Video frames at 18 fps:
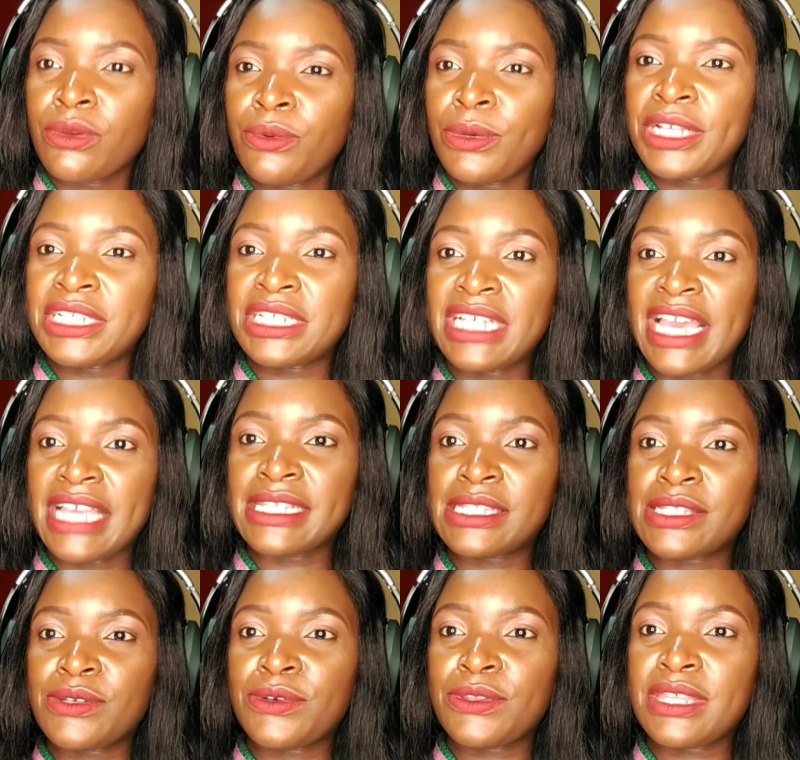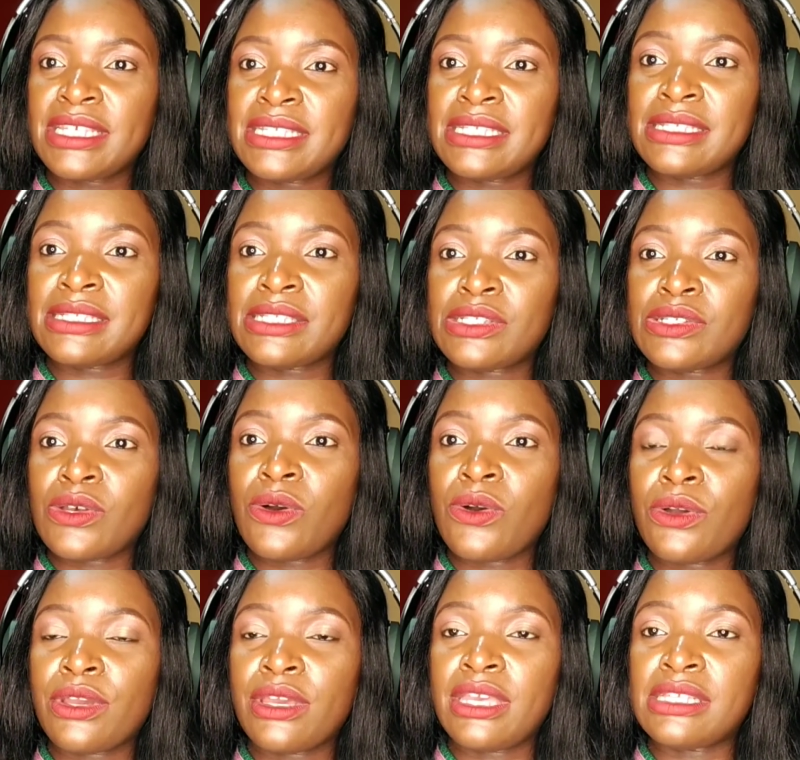Wait guys, so this
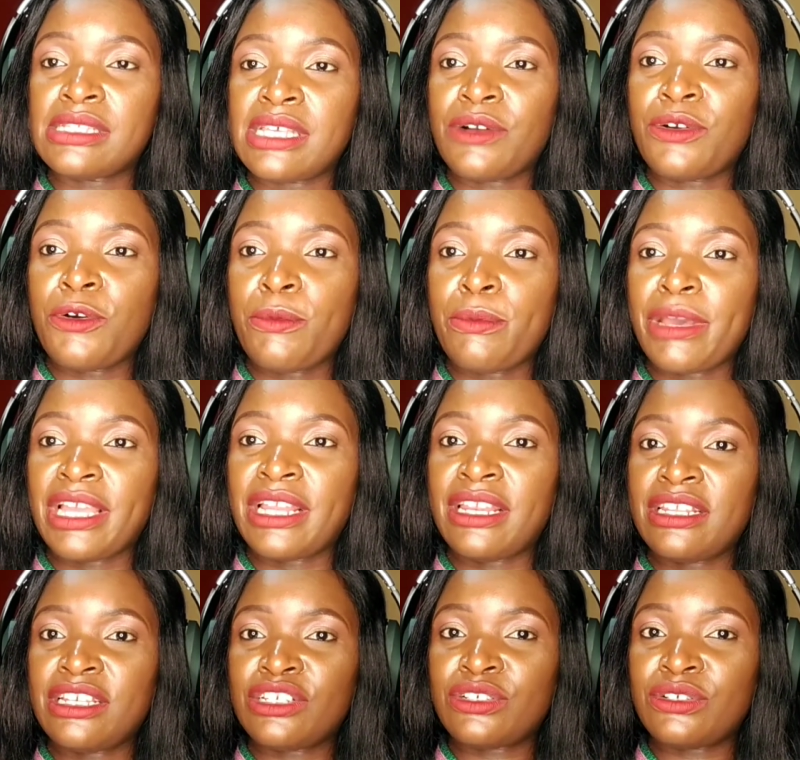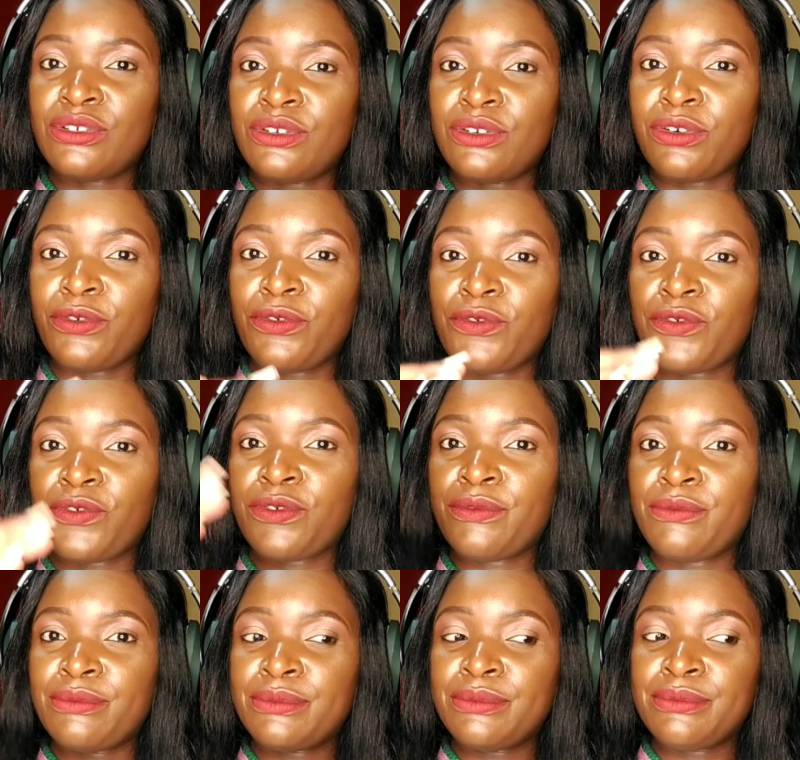song is a combination of,
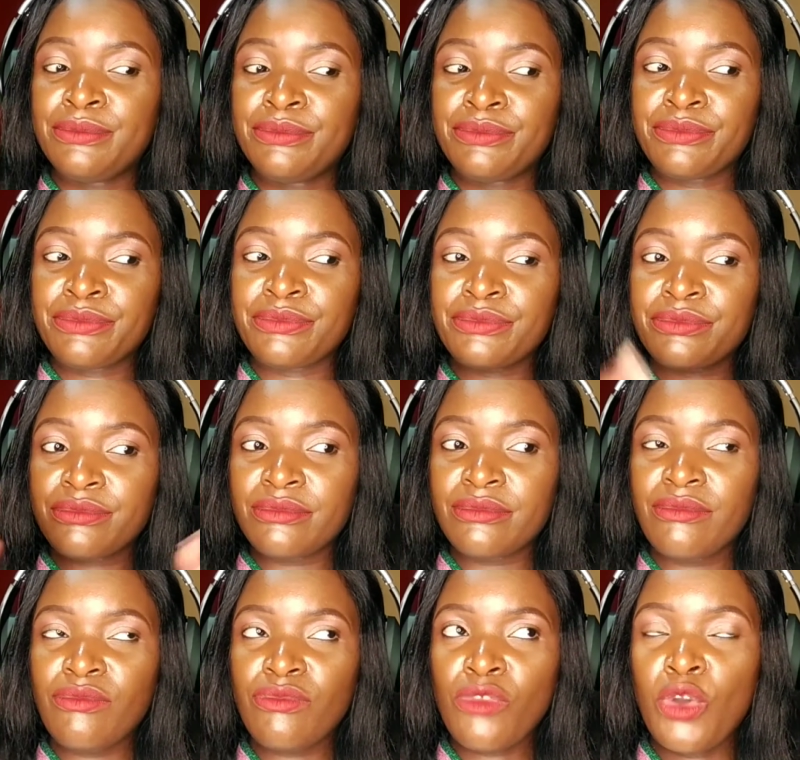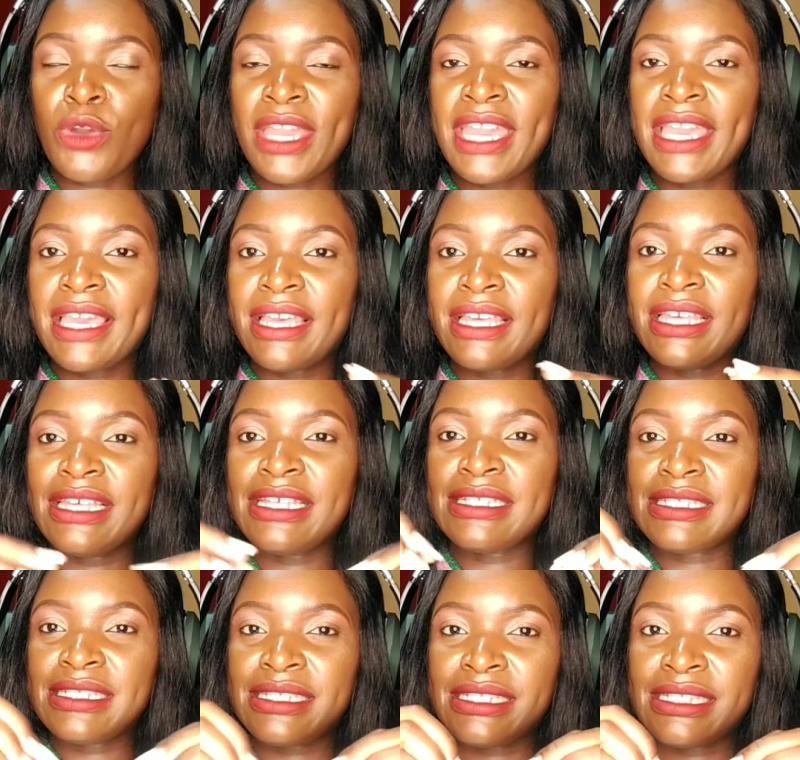okay,
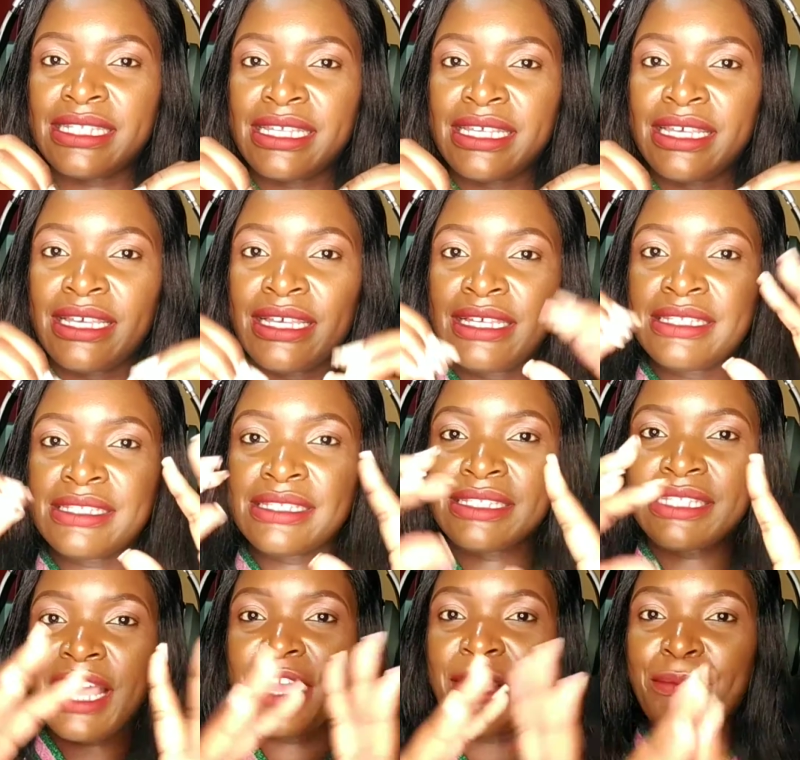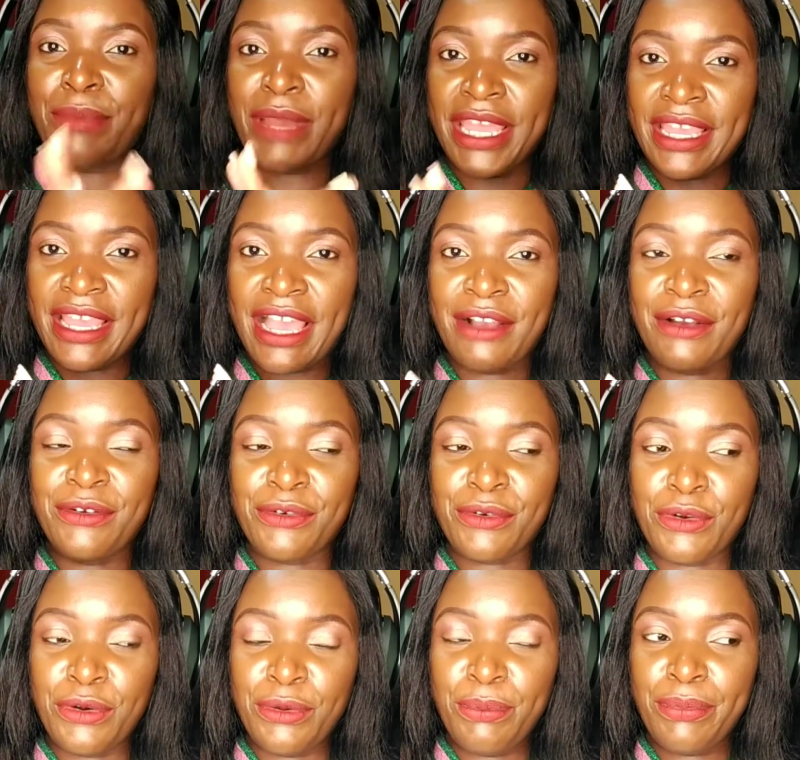is sung by a
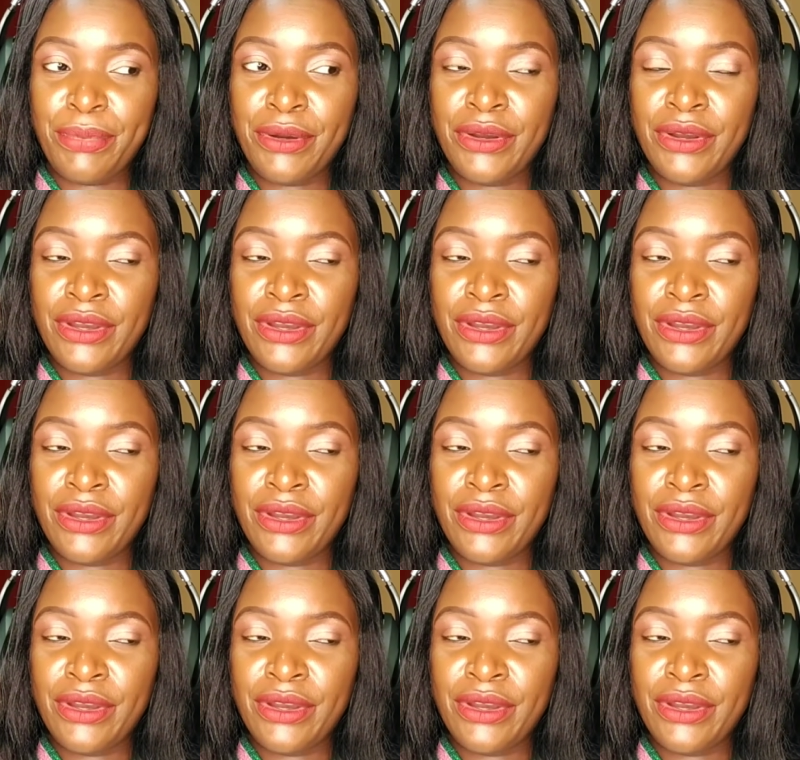group.